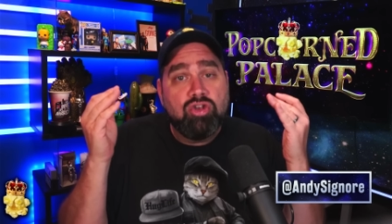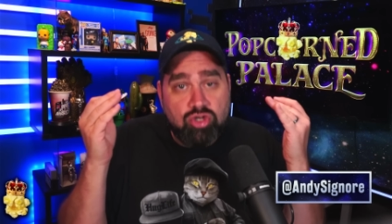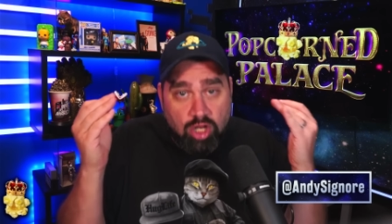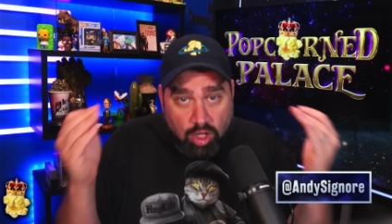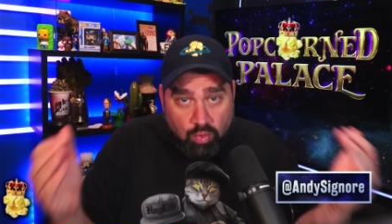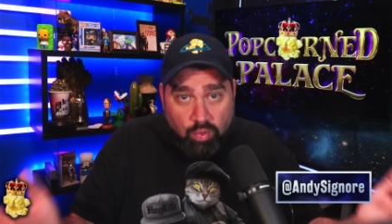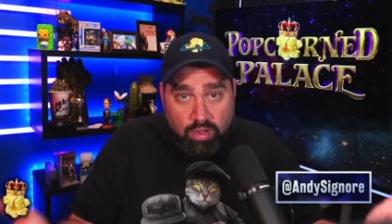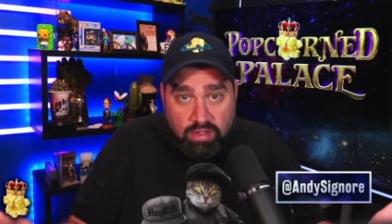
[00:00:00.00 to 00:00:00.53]

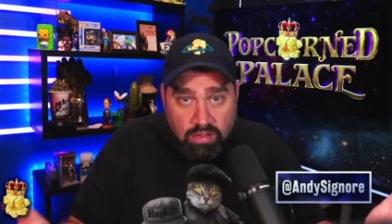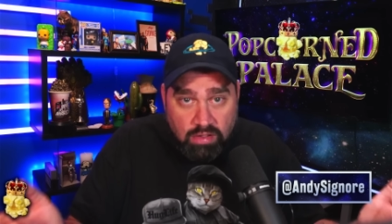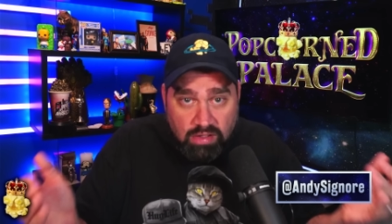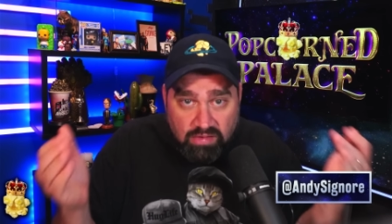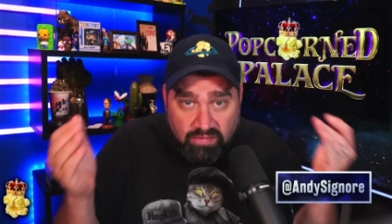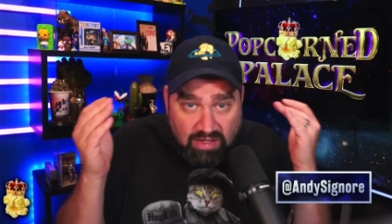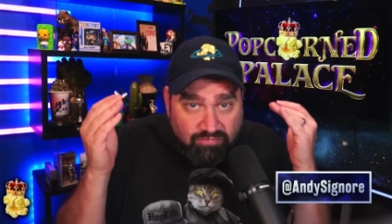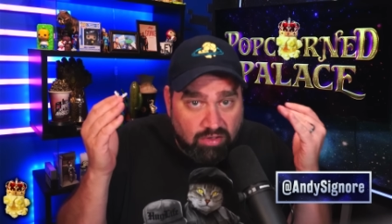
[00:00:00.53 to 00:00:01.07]
No one
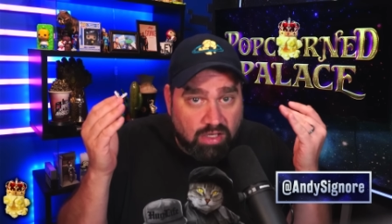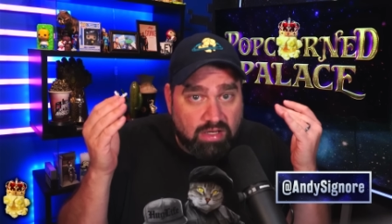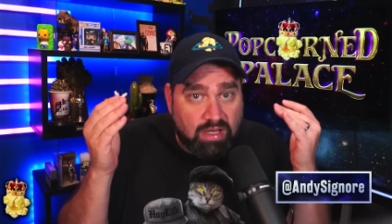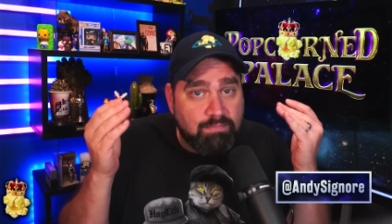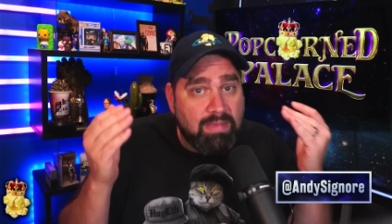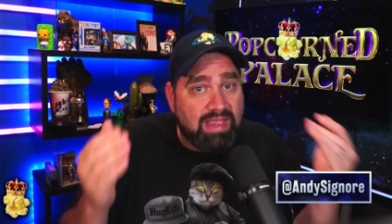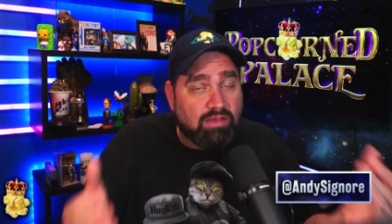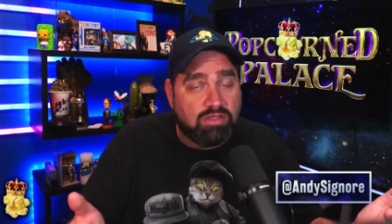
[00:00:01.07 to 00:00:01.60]
is ever going
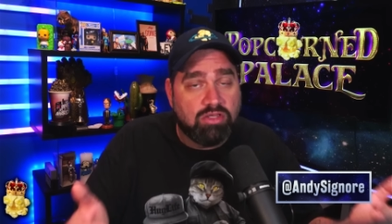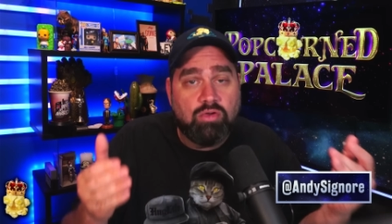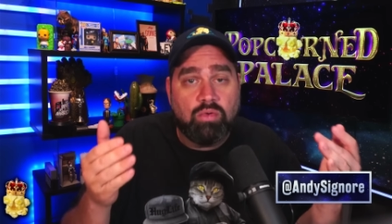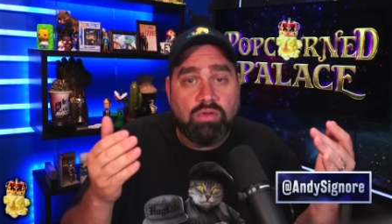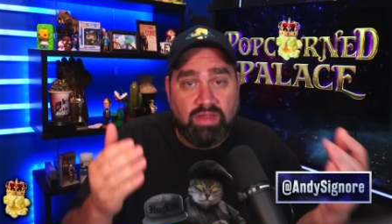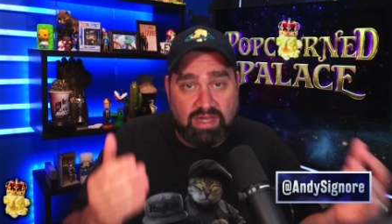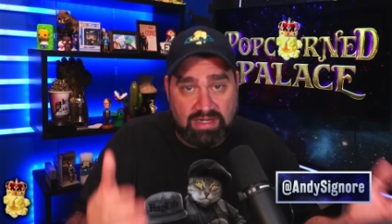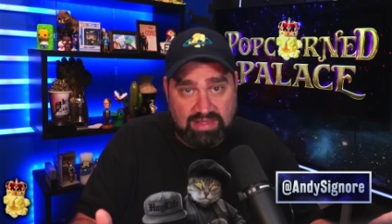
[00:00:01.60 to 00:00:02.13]
to mail
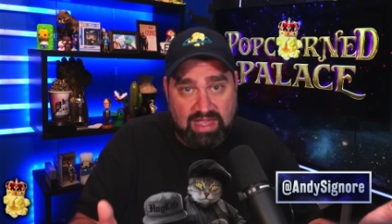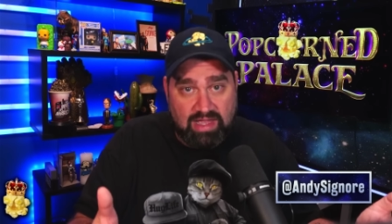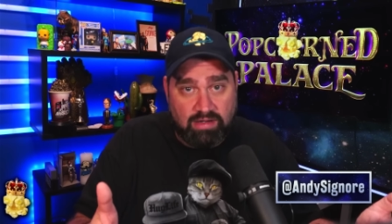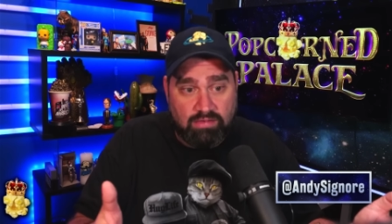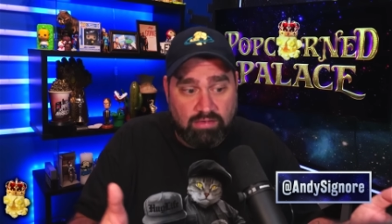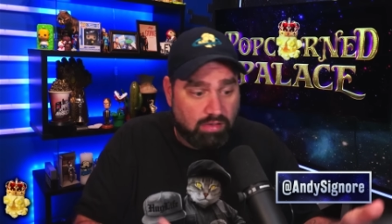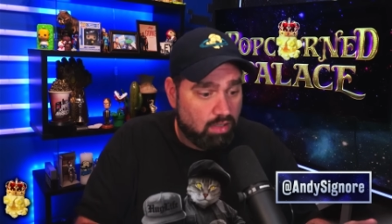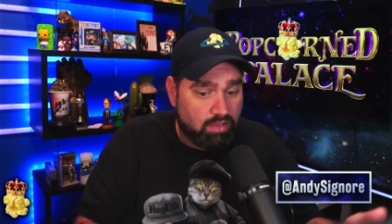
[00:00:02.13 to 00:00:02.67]
you like
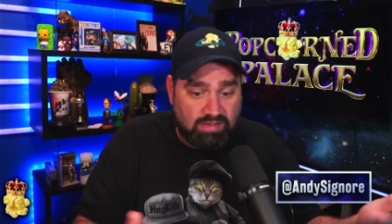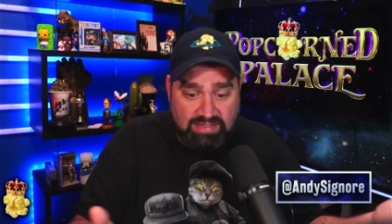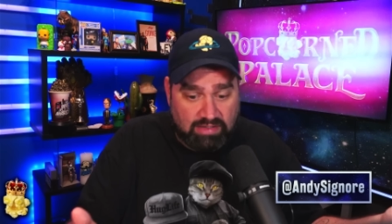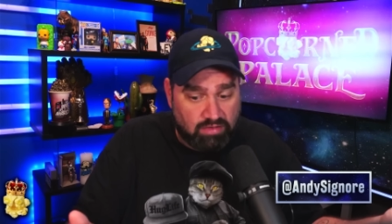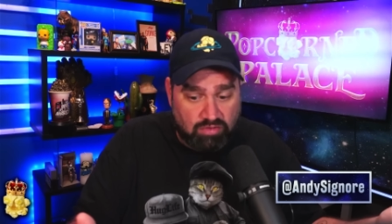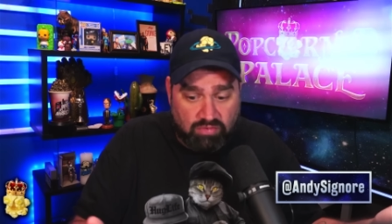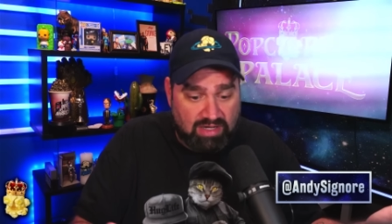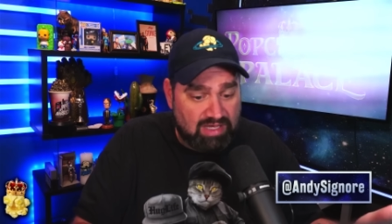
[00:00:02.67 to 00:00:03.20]
that on a
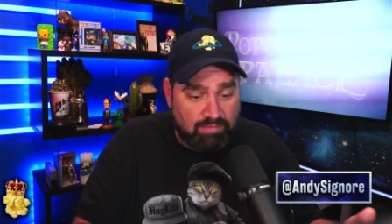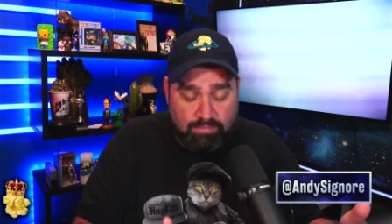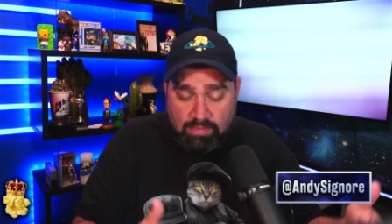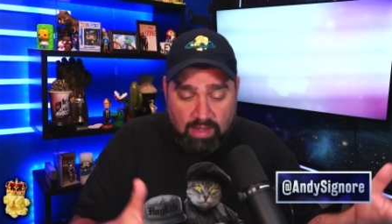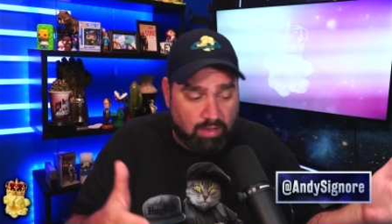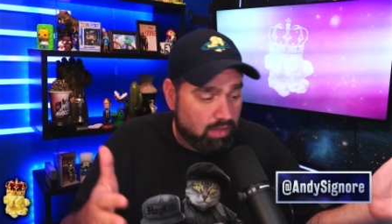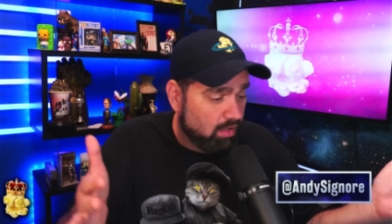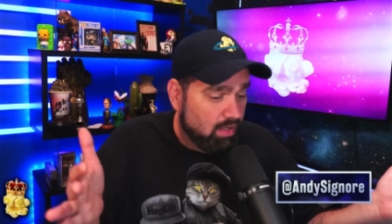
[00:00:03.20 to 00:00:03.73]

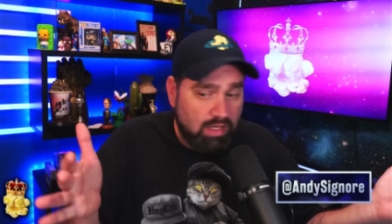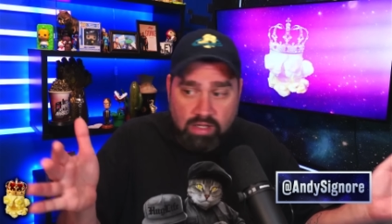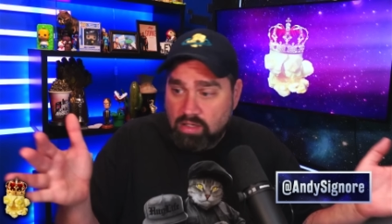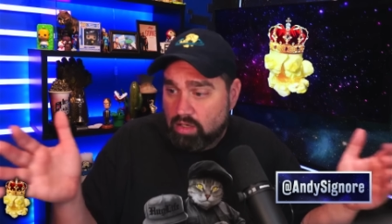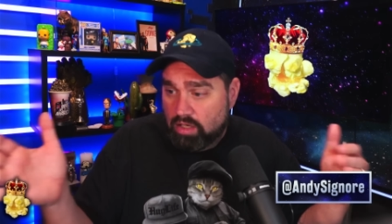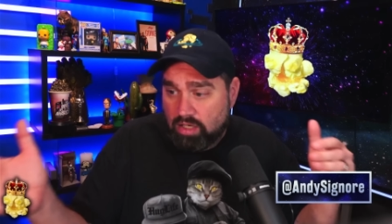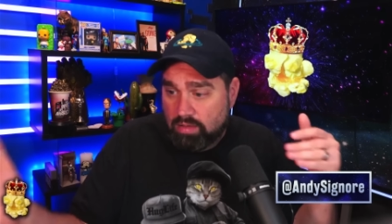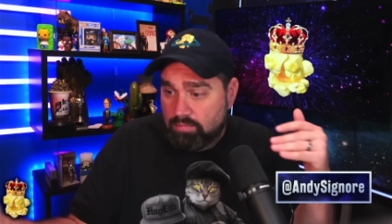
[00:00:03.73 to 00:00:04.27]
Telegram, on a,
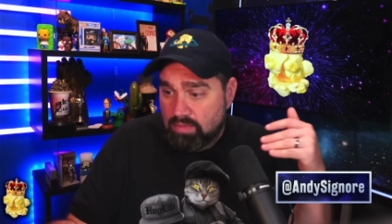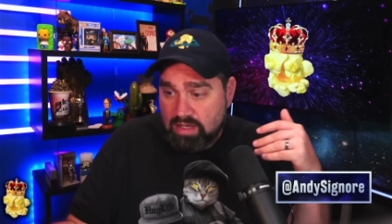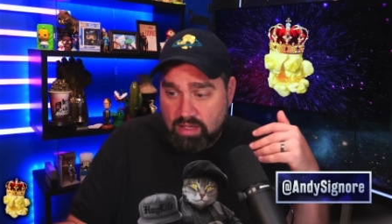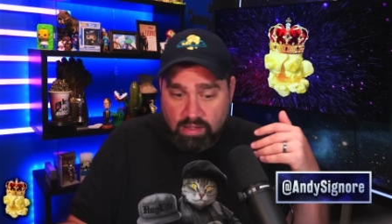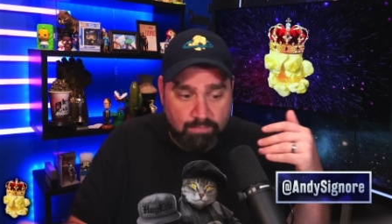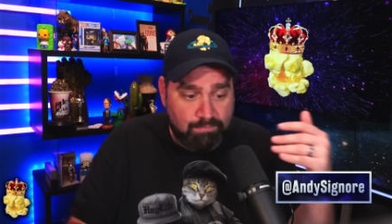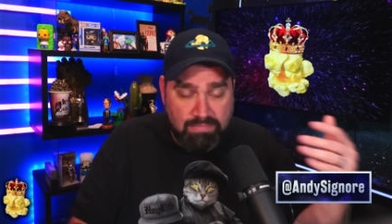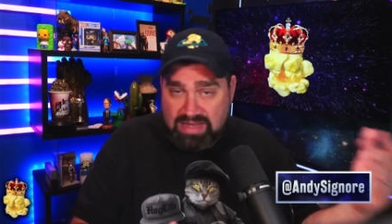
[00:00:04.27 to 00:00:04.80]
on a
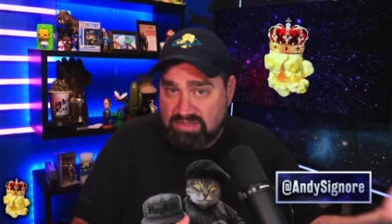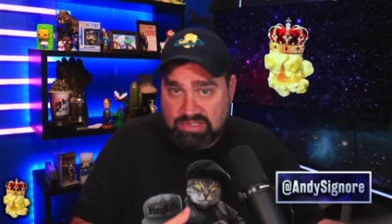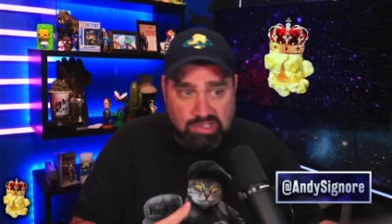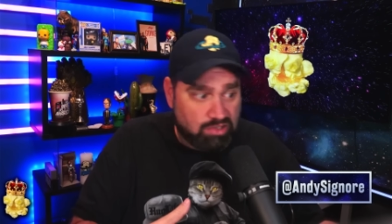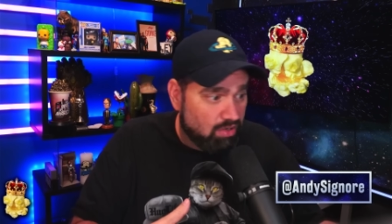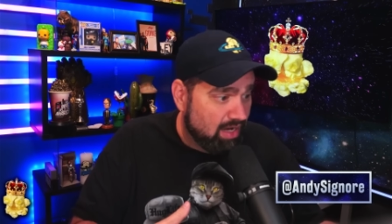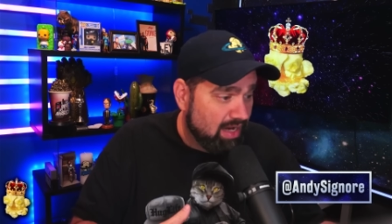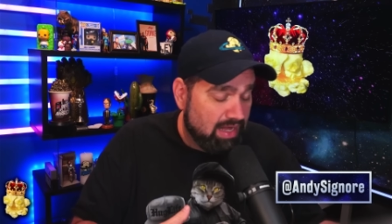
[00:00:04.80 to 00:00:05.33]
uh,
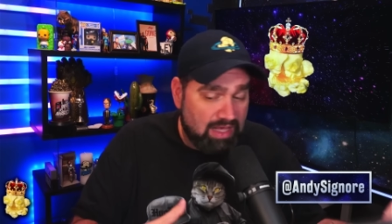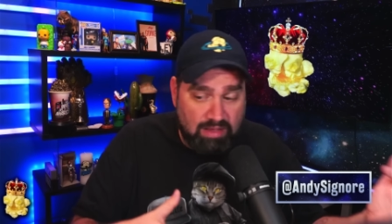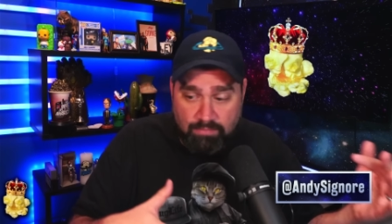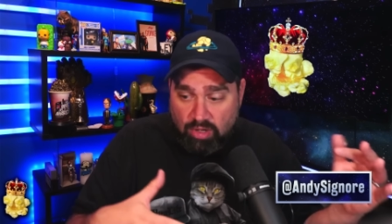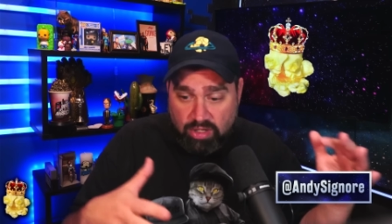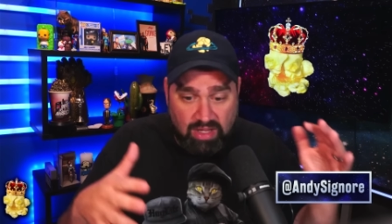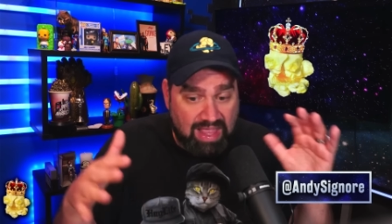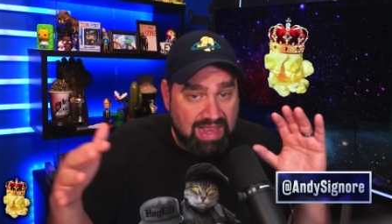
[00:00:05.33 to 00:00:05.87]

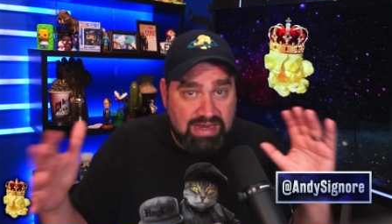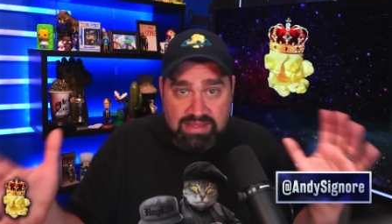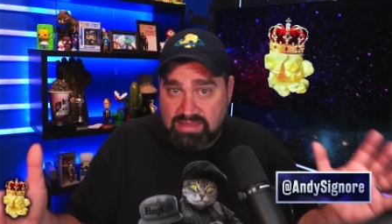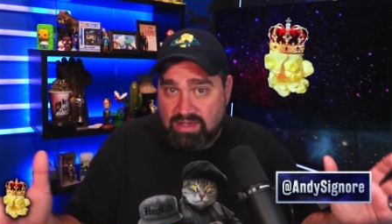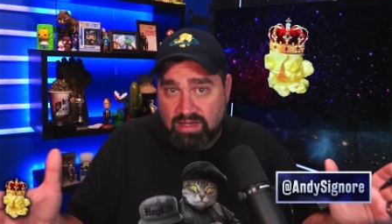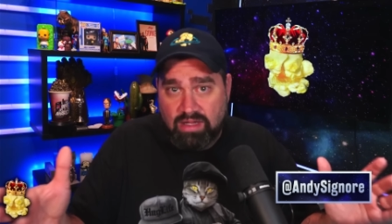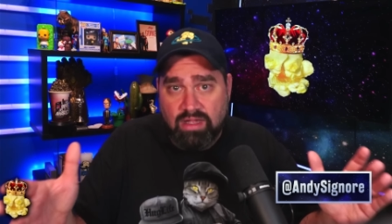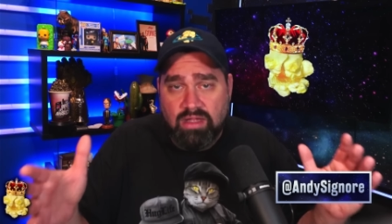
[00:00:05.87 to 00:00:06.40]
Instagram, on a
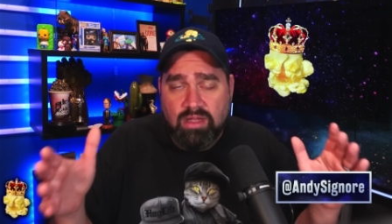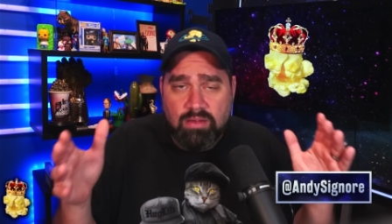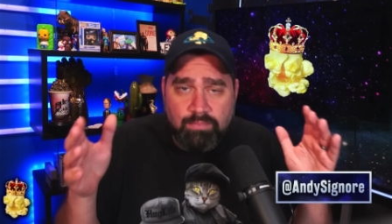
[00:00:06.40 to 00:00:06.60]
anything.